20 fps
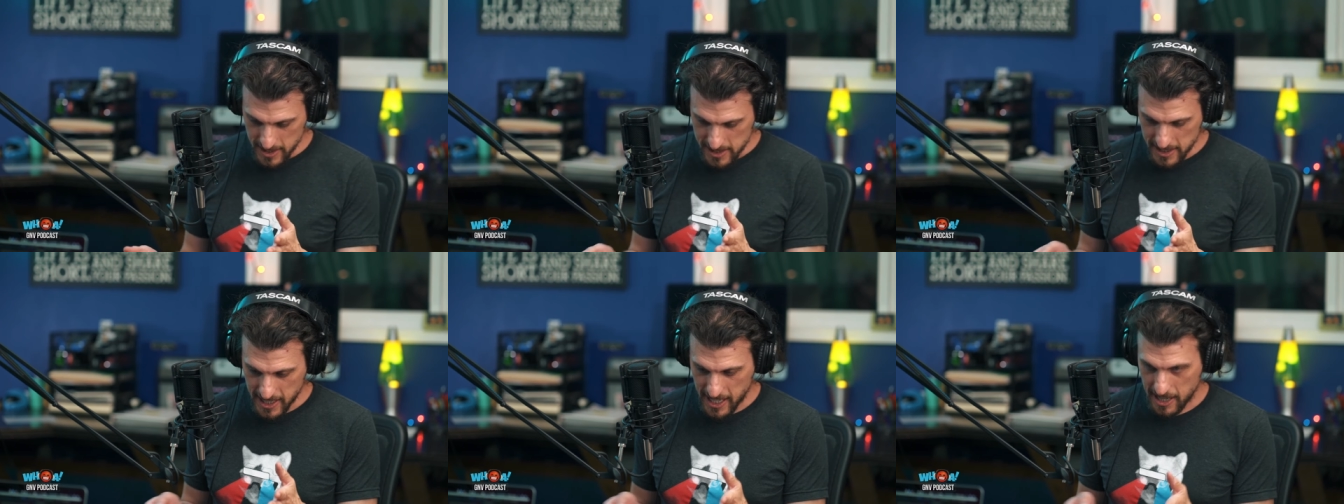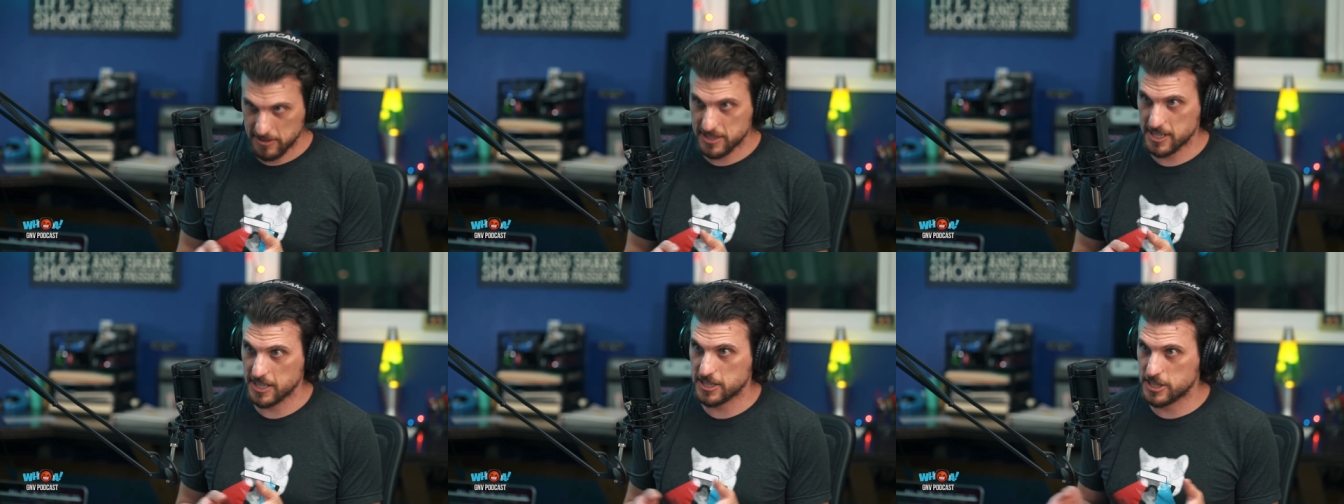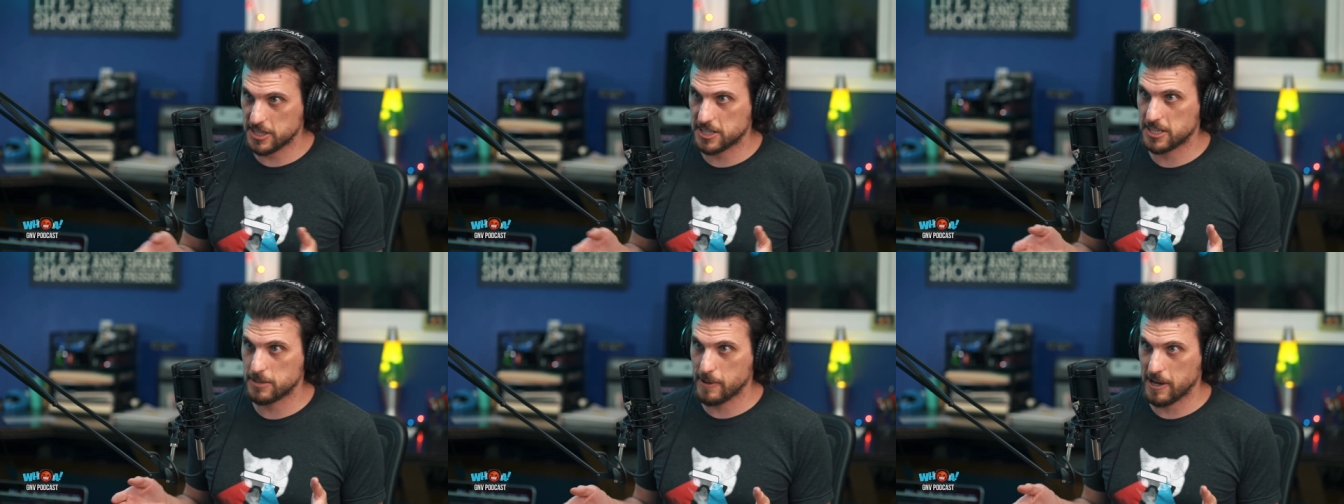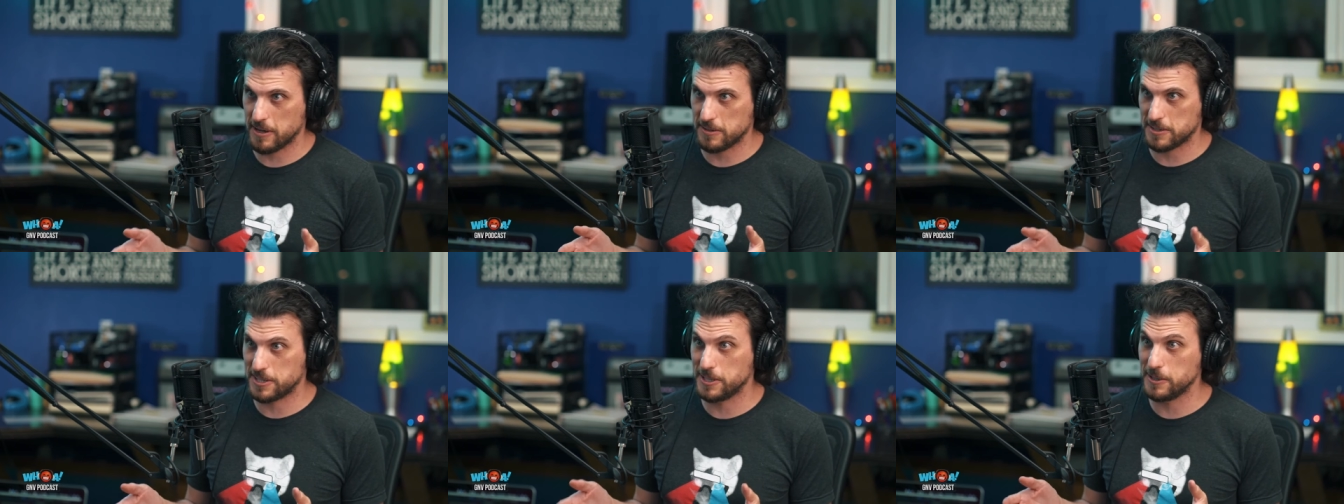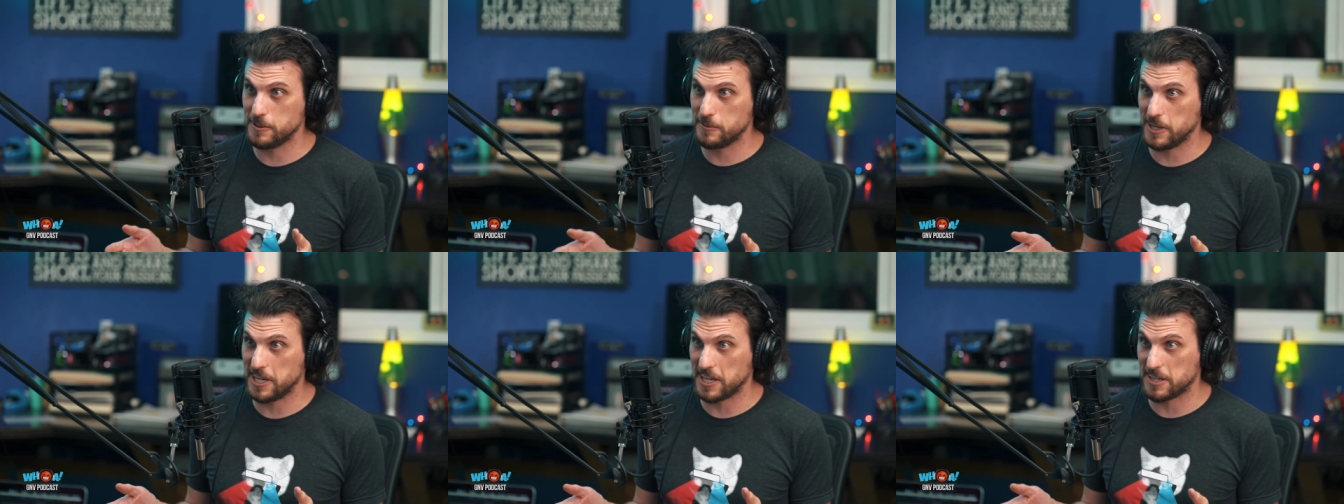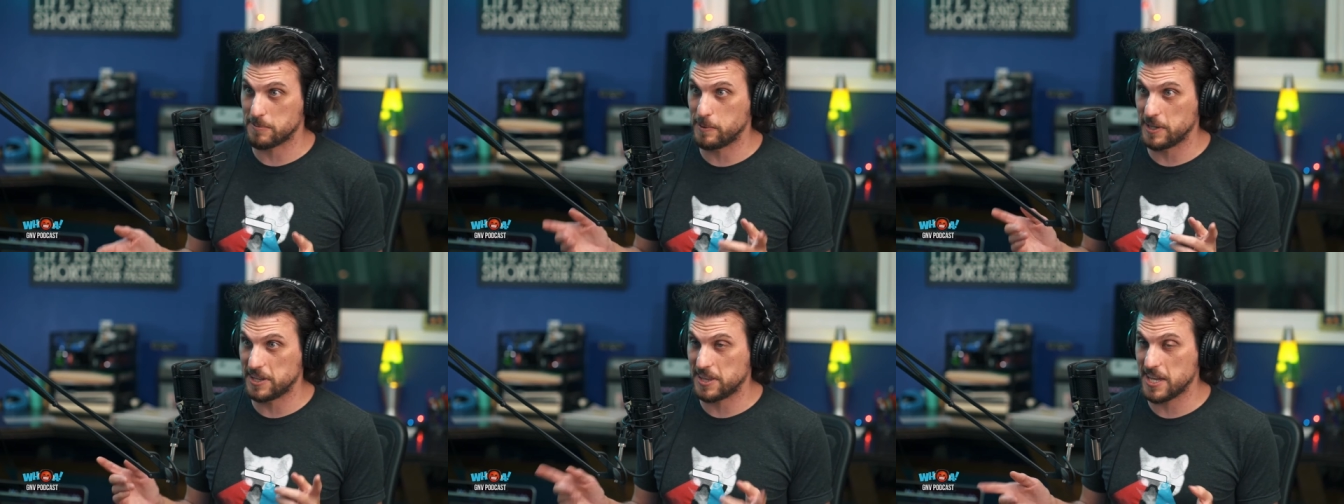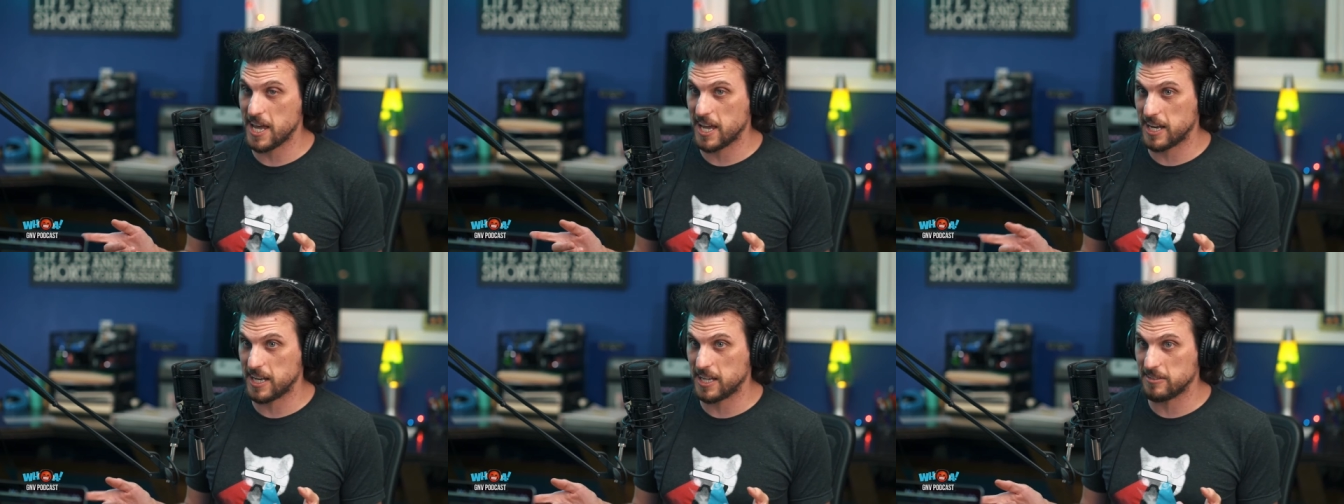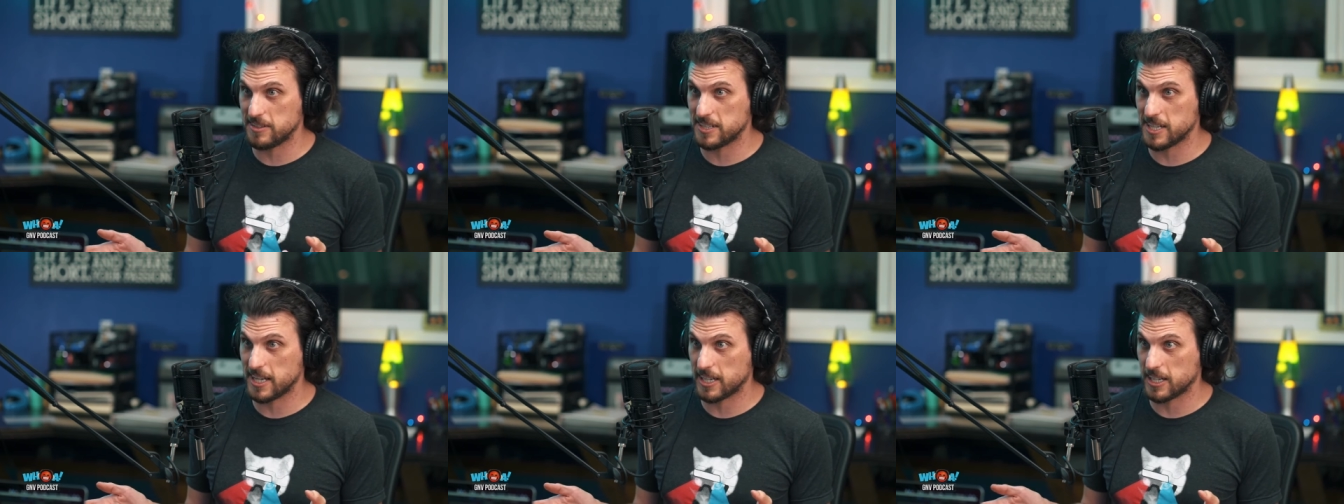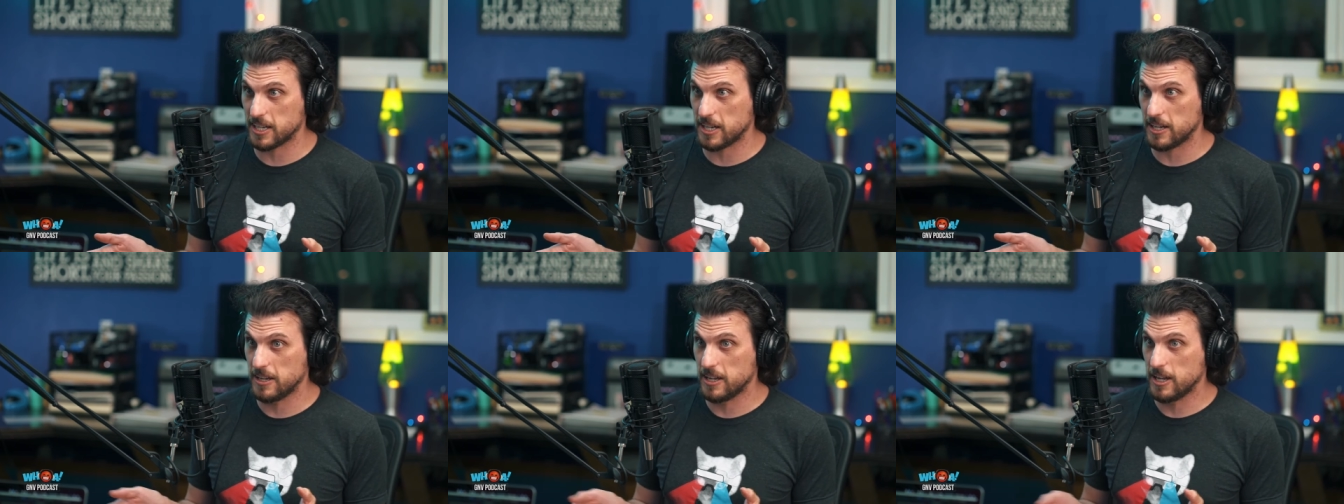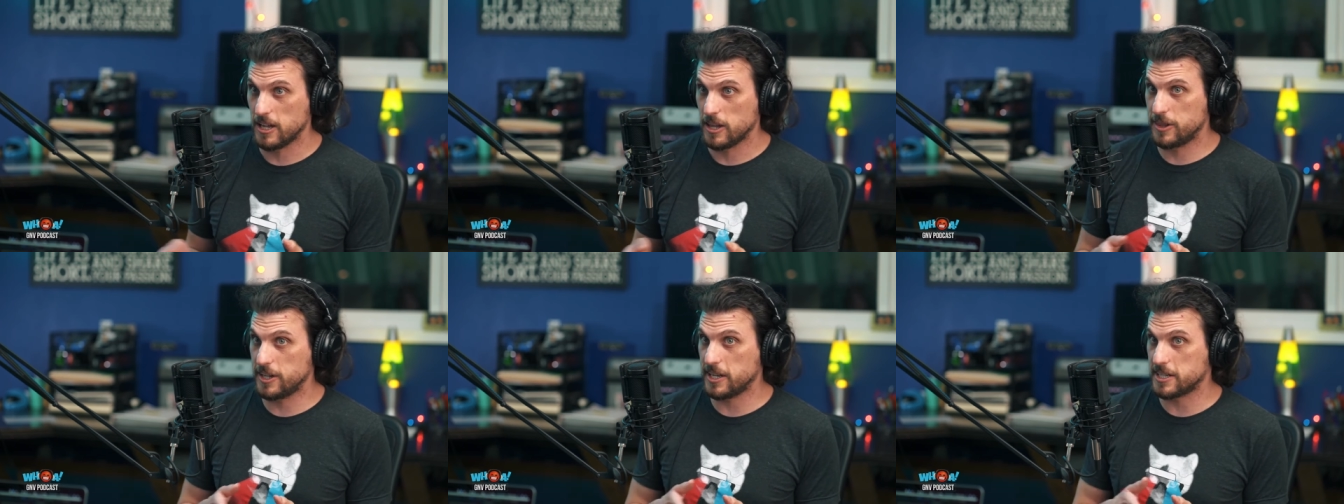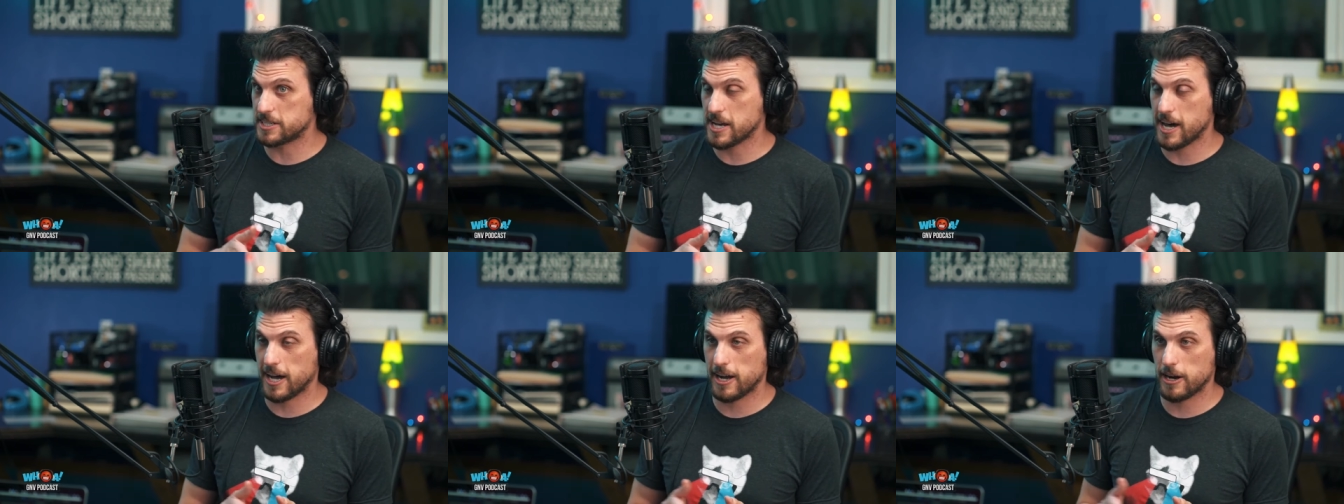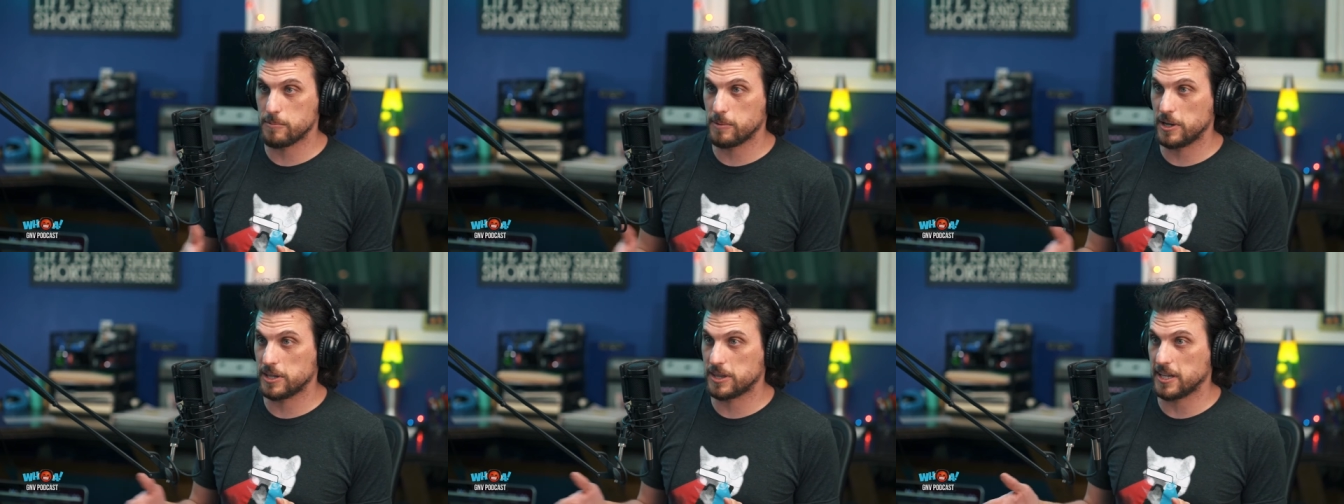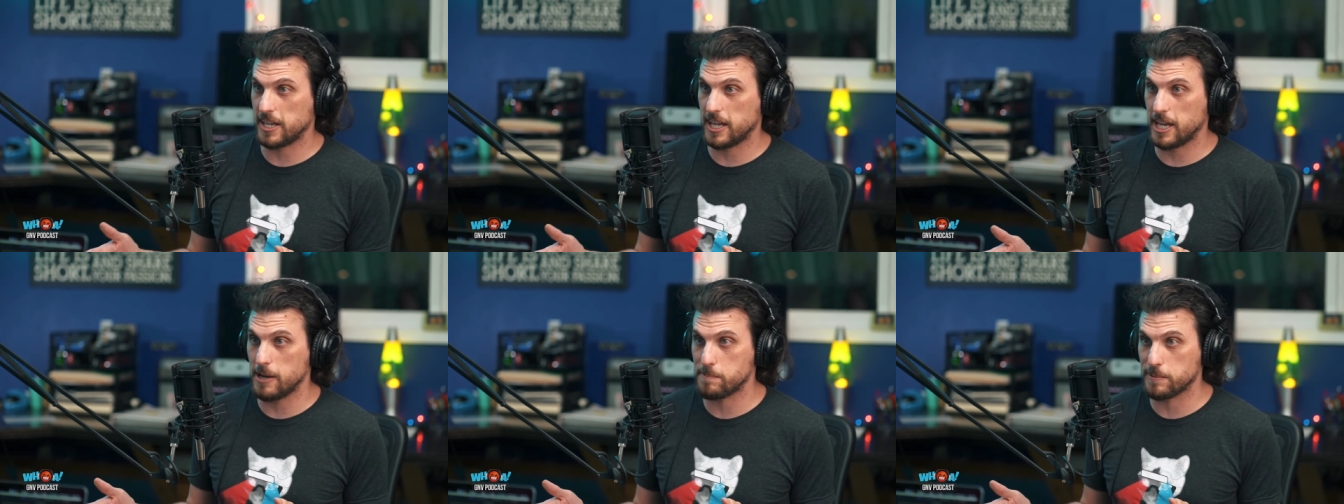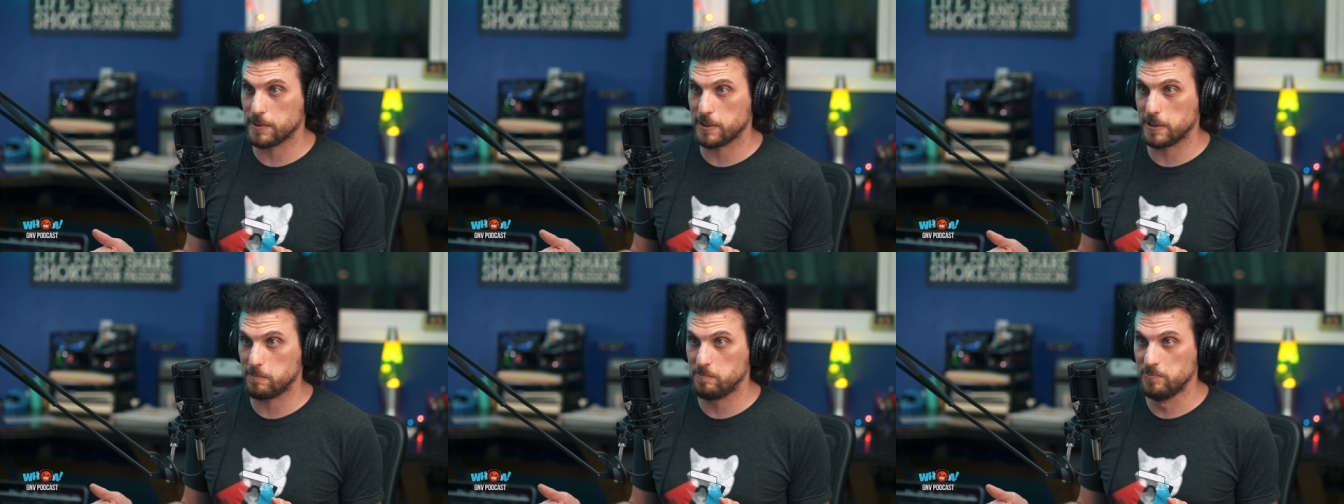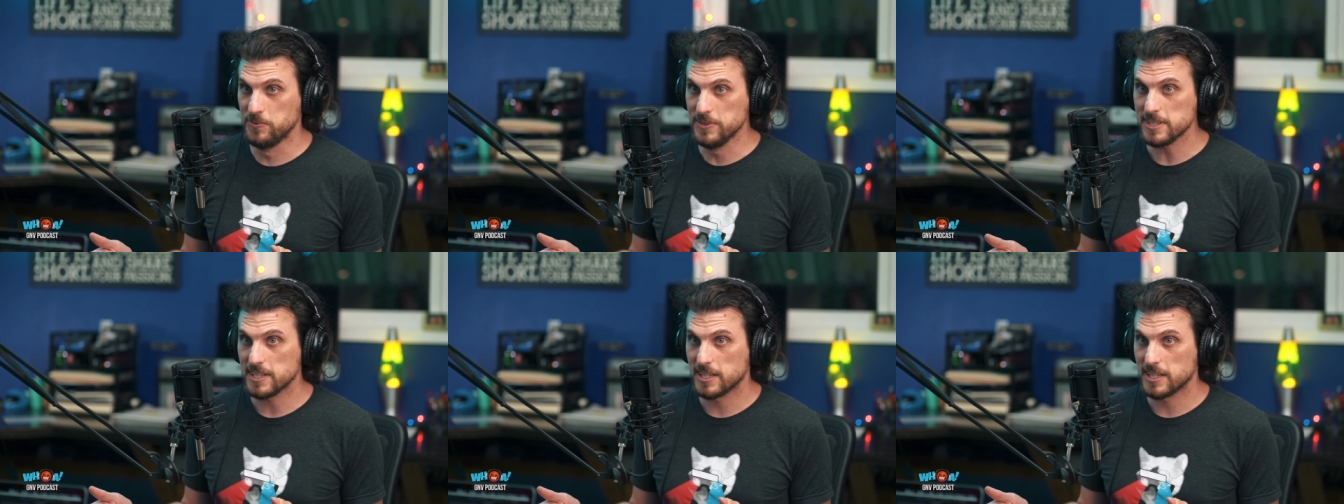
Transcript: yeah, it was like just about two weeks. But then it's like the entire month of April.